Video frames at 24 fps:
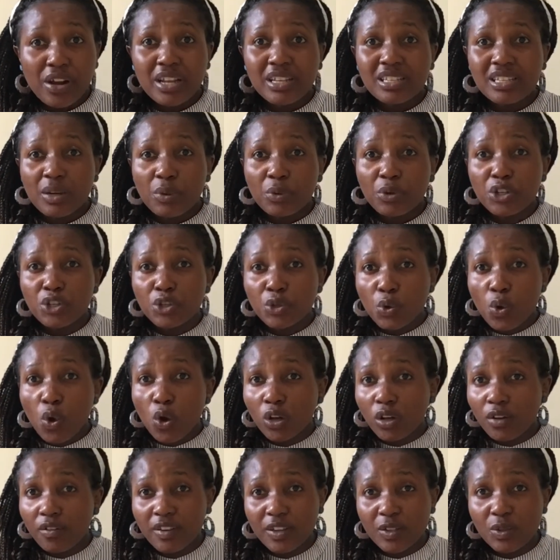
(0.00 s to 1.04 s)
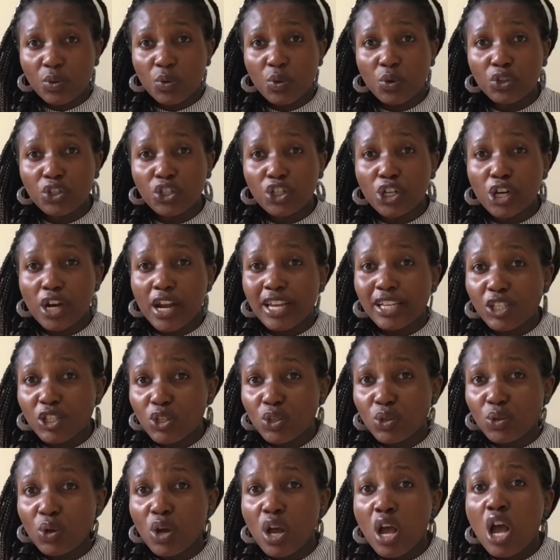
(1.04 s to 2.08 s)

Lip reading: I wish all of us could try to,